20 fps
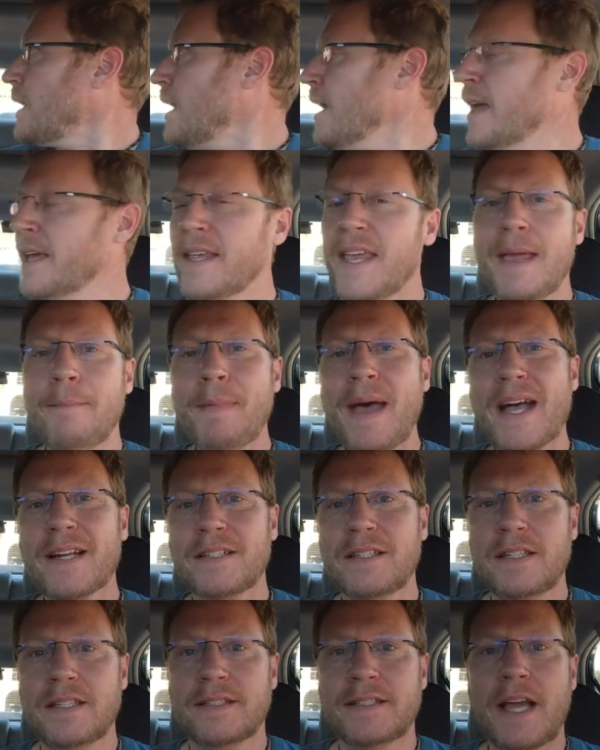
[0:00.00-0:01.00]
I came back
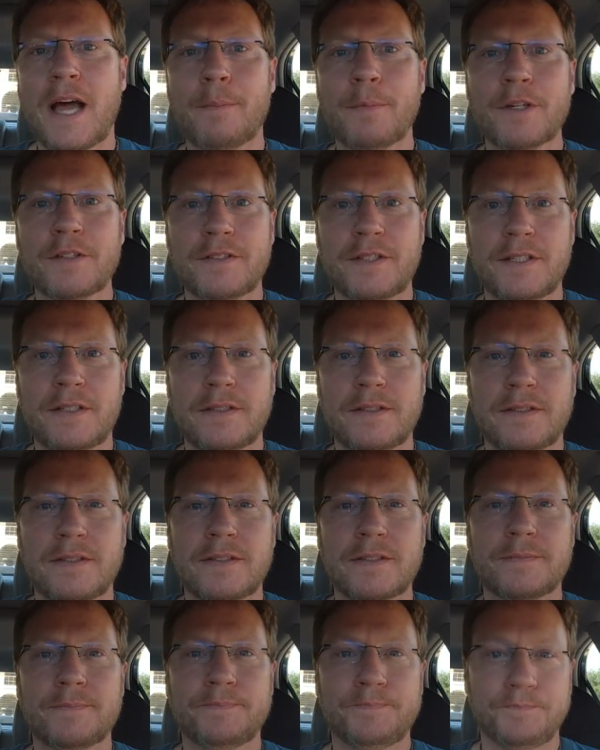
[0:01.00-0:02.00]
to this
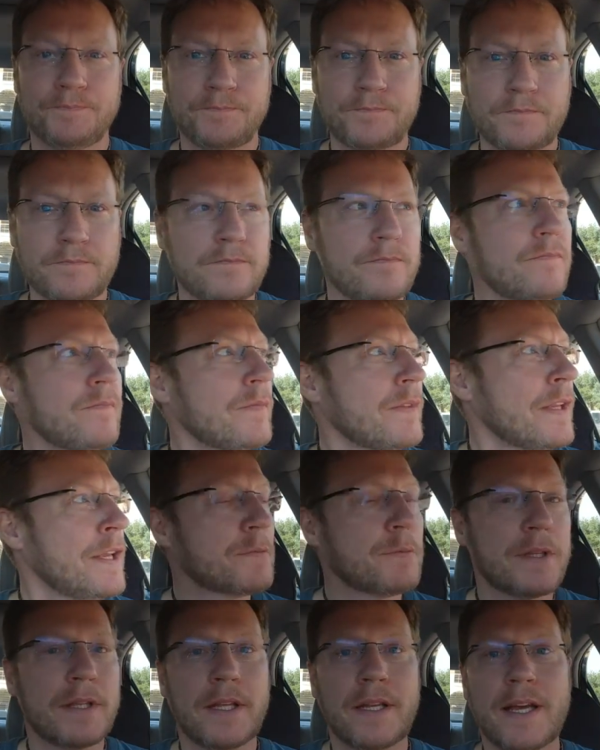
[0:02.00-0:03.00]
Albertsons.
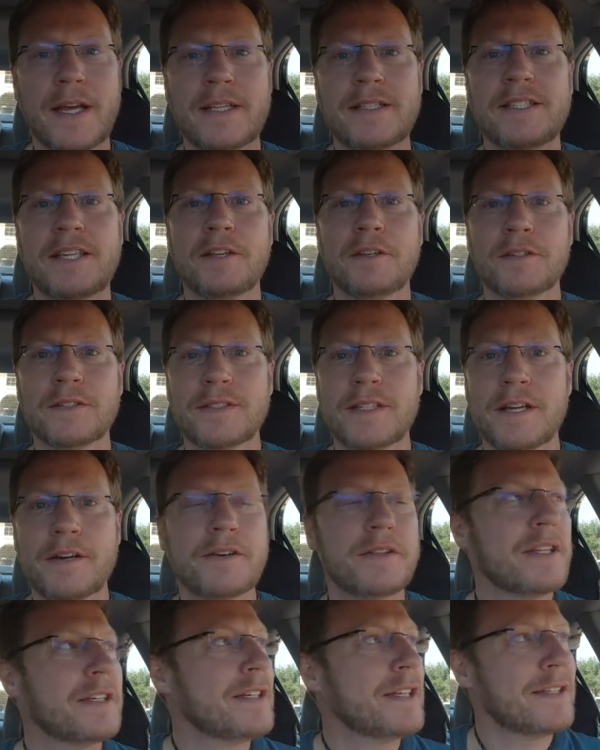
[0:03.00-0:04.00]
It's with the nice hills
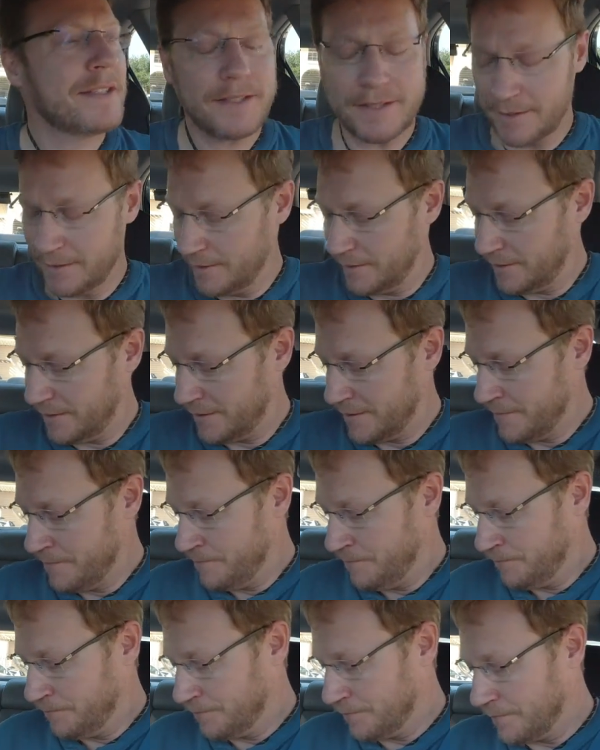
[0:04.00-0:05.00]
there in the distance.
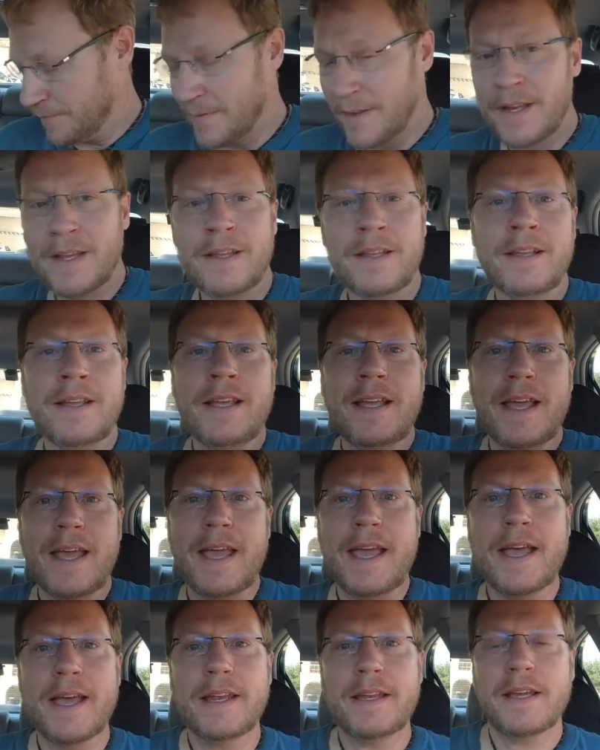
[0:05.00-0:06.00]

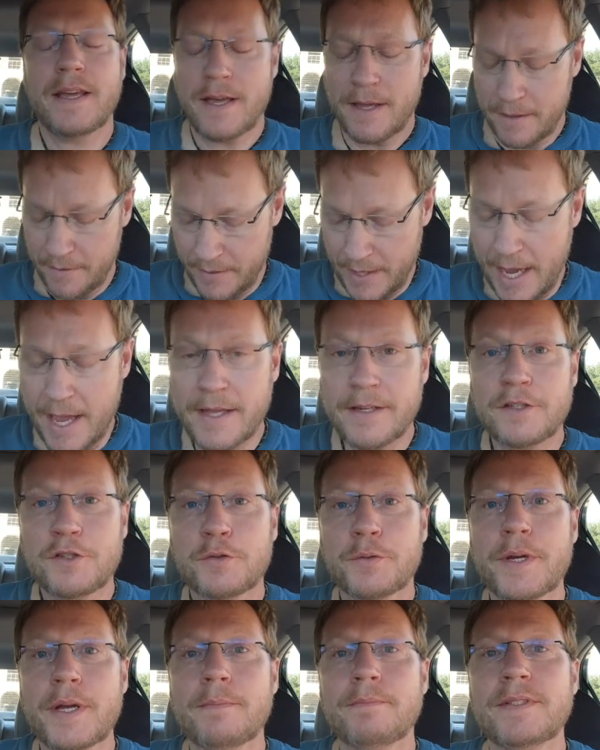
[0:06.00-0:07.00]
And uh, that
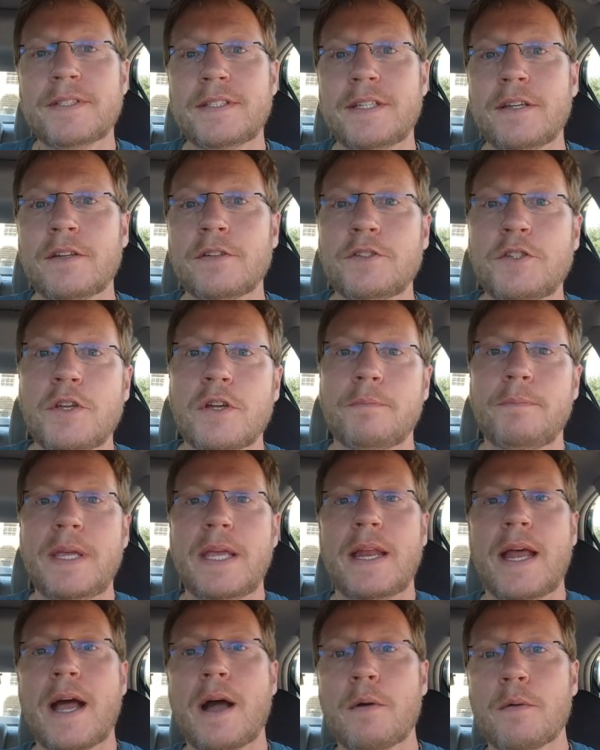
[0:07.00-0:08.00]
trip still took
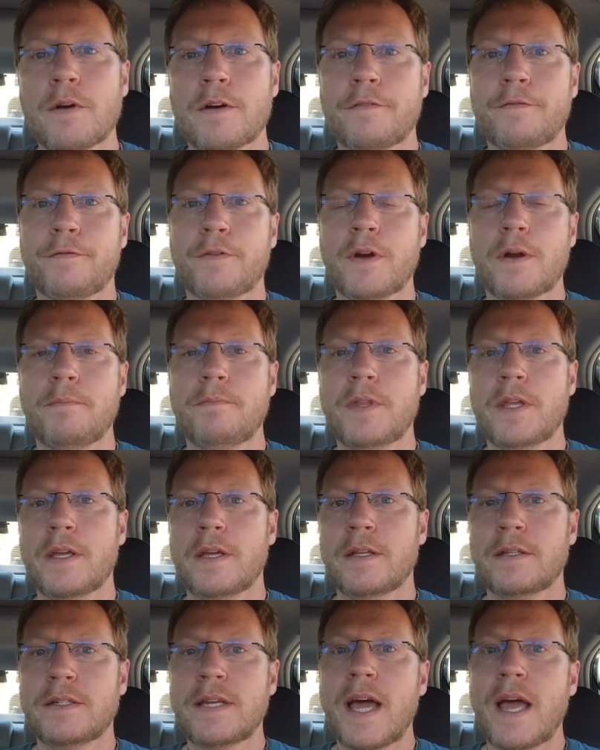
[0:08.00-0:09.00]
me an hour from
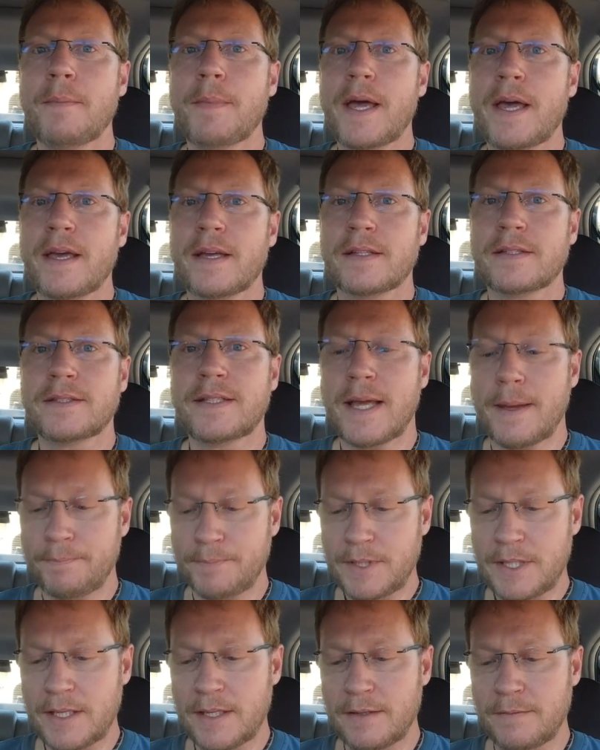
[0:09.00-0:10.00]
the time I
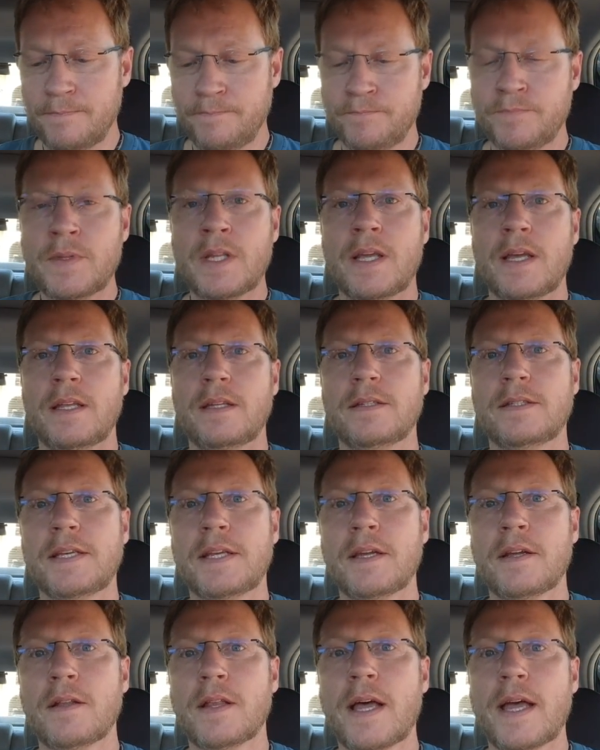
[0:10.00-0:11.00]
accepted
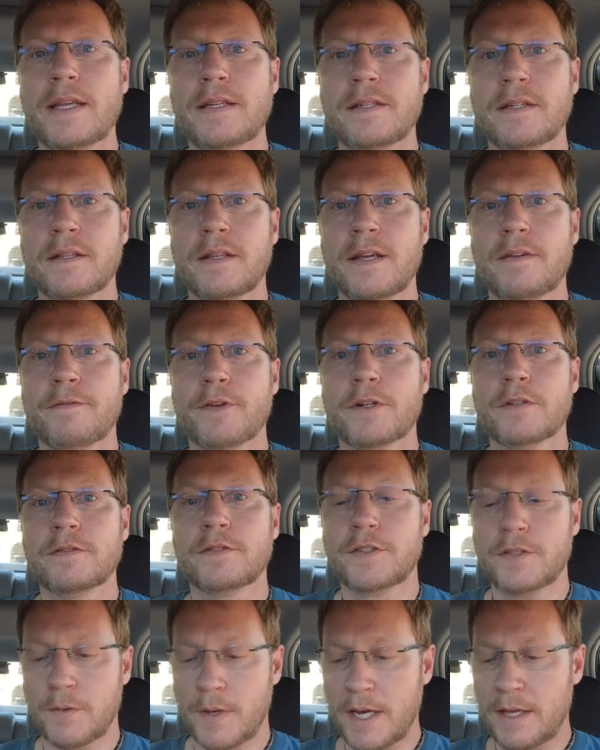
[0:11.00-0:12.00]
until I
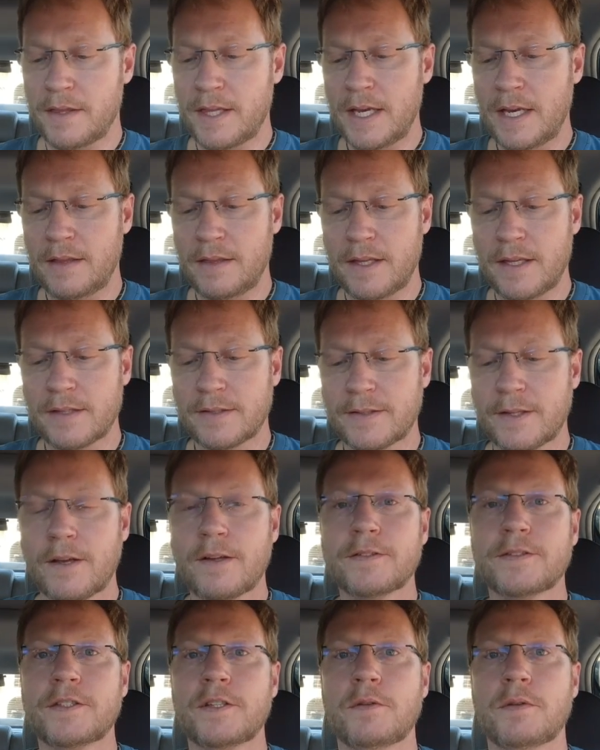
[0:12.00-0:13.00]
delivered. So I think this
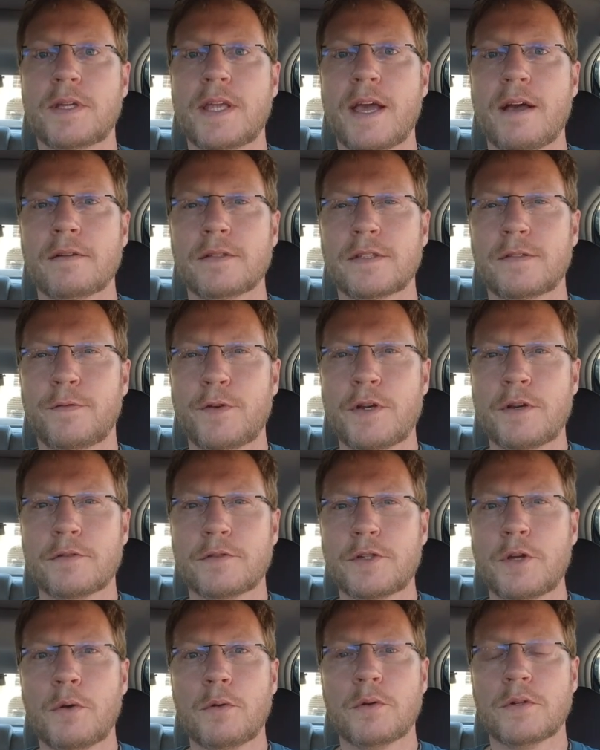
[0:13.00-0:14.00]
also counts for
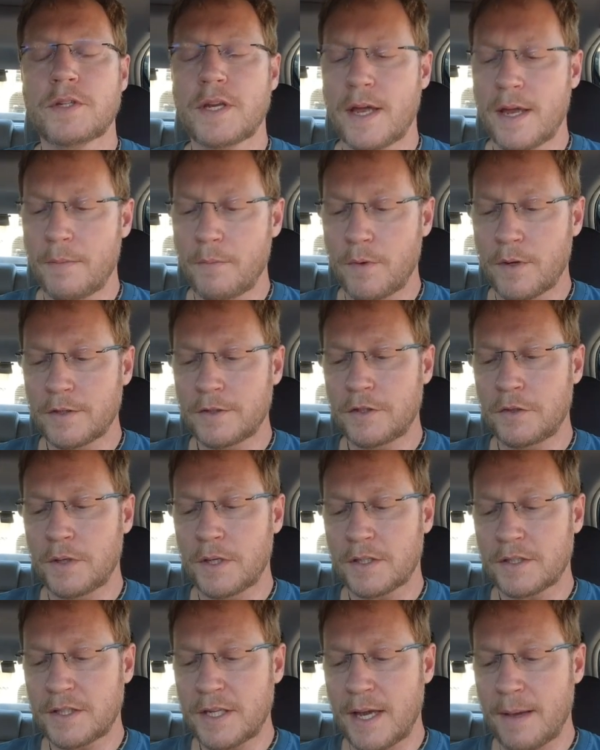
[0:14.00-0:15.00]
your total time once you
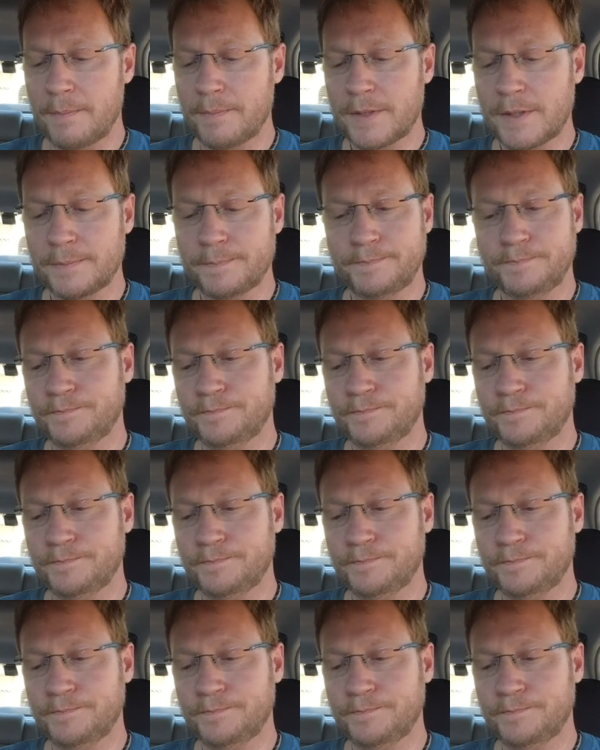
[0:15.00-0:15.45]
accept.